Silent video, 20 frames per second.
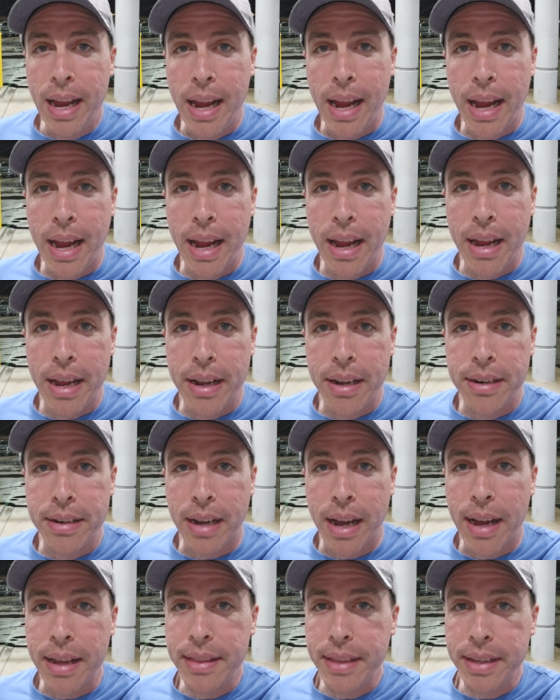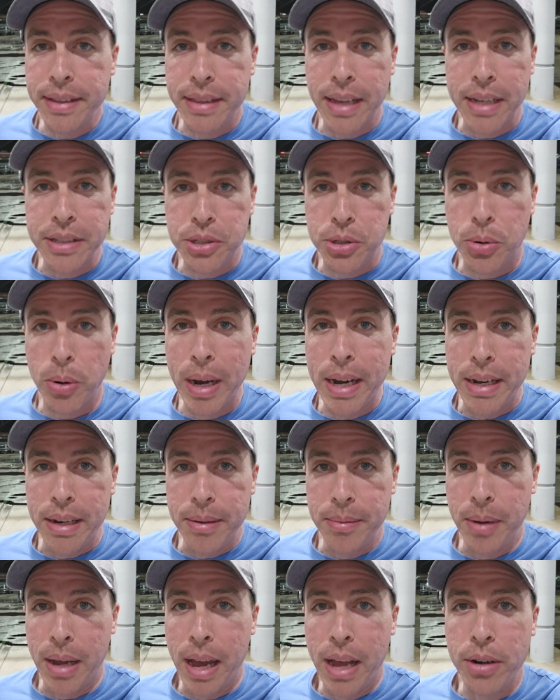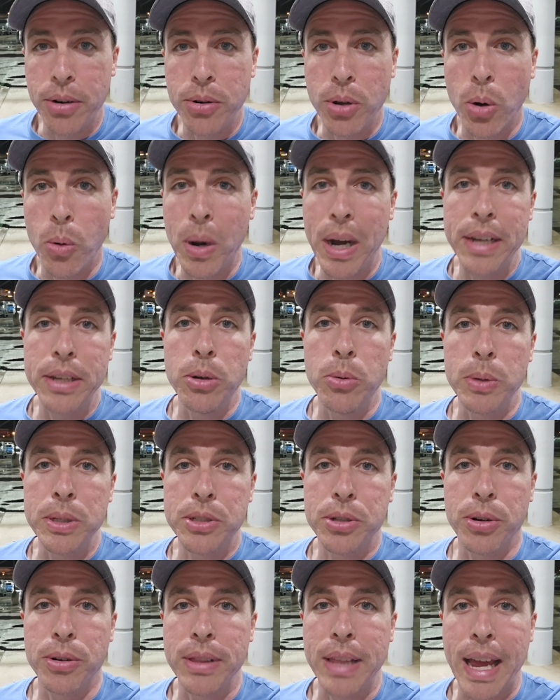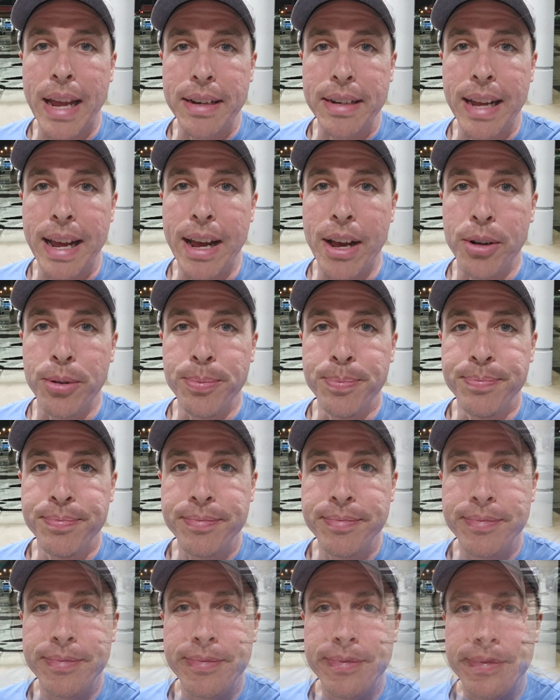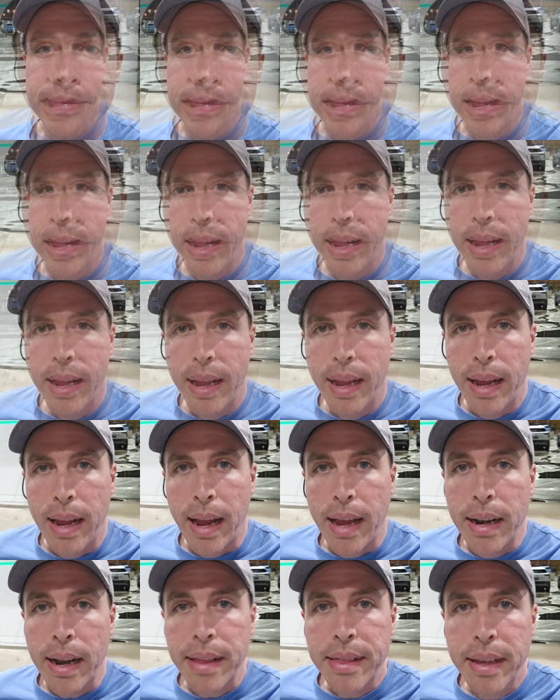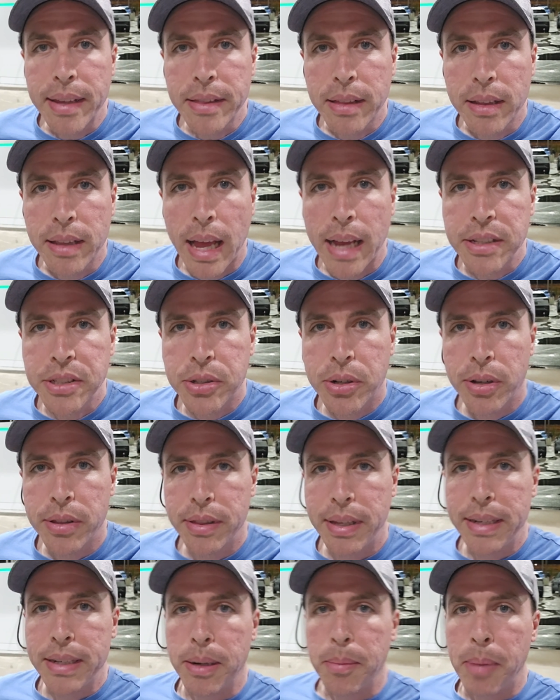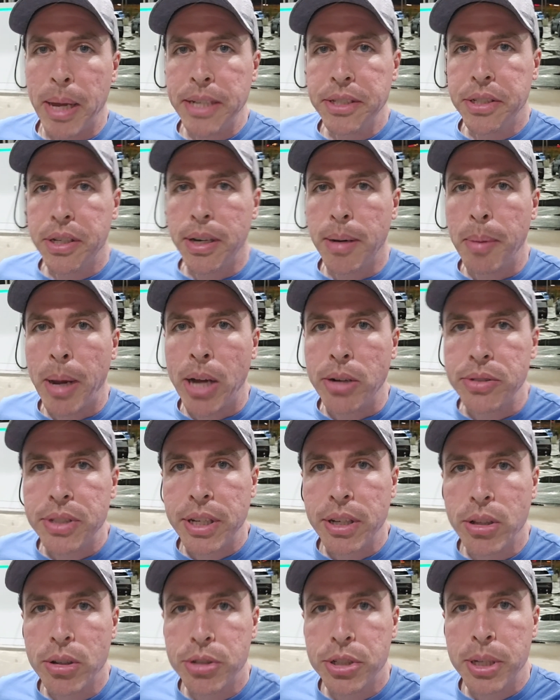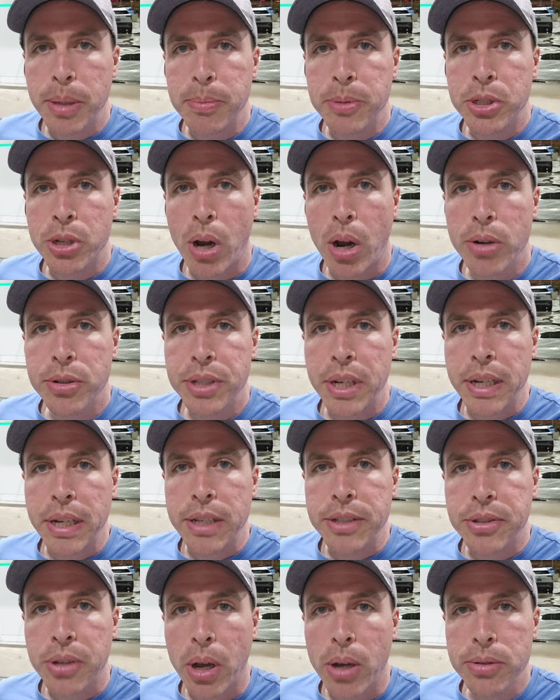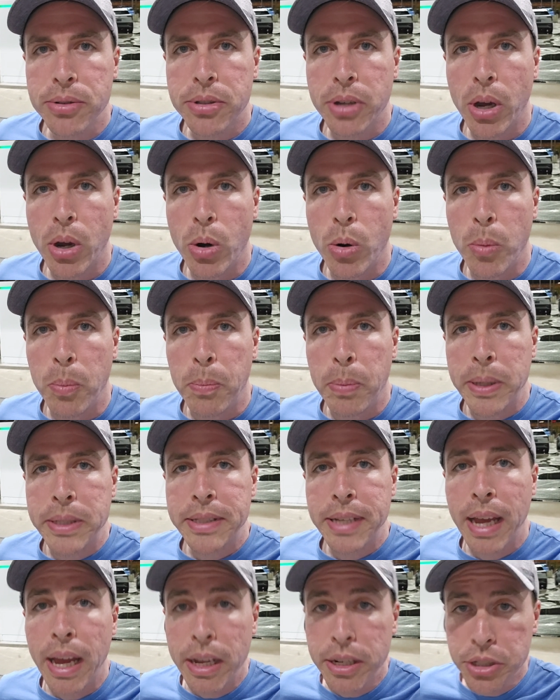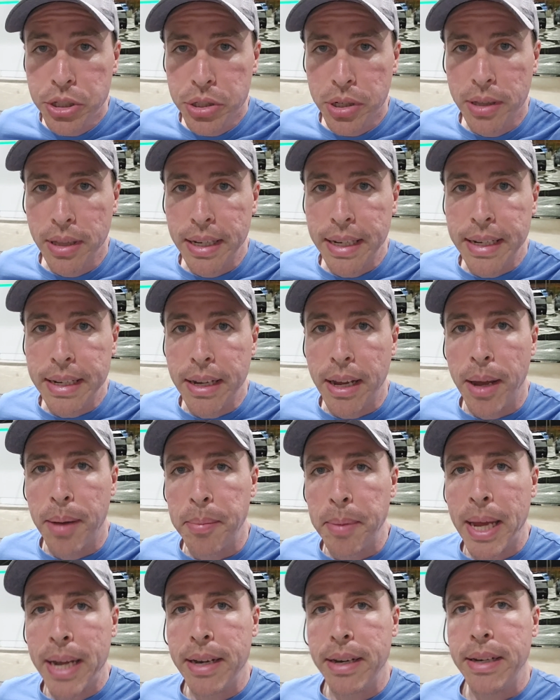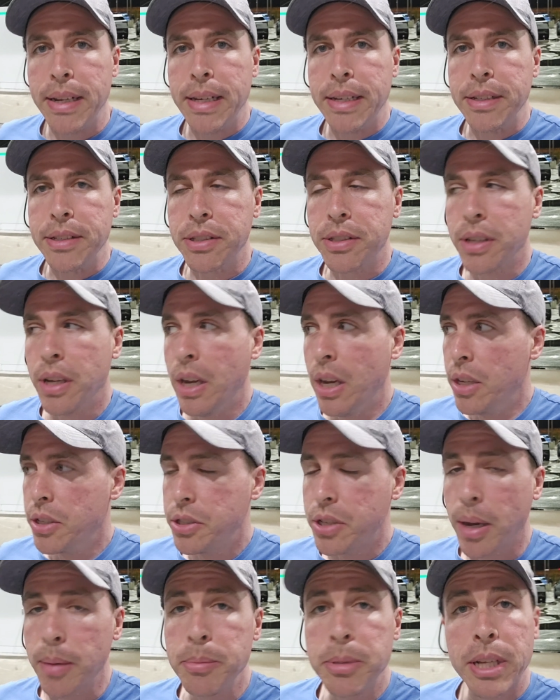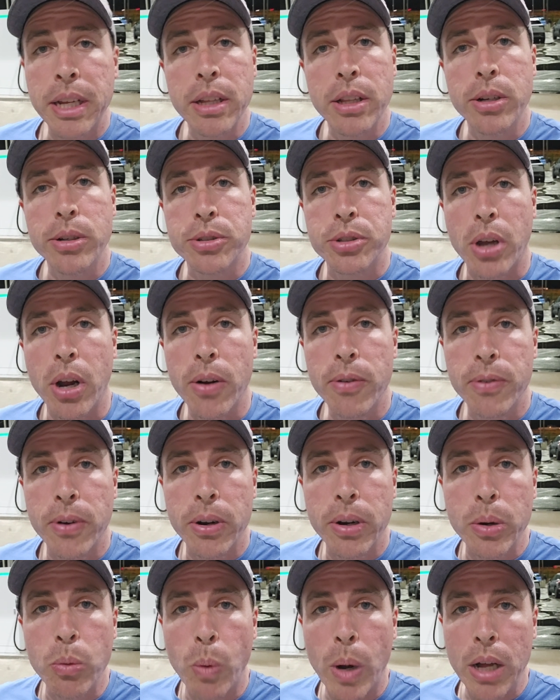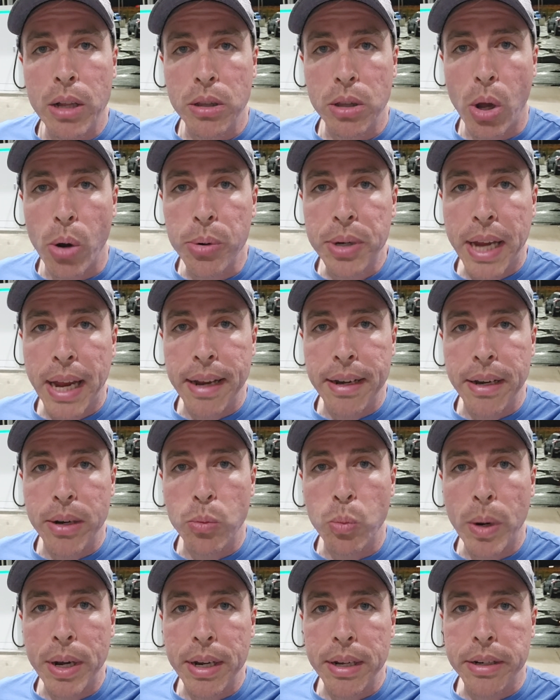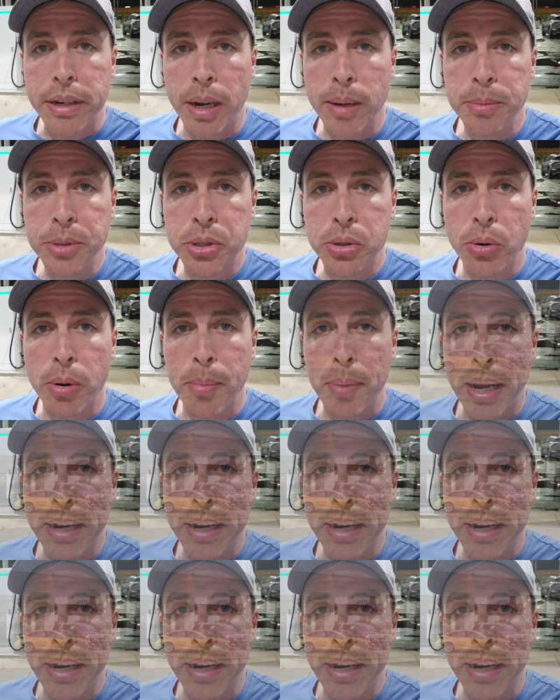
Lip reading: and I think that's great. I don't know why you would turn that down. And I think the last good thing to mention about dealership charging is also potentially amenities. Some dealers are very well located when it comes to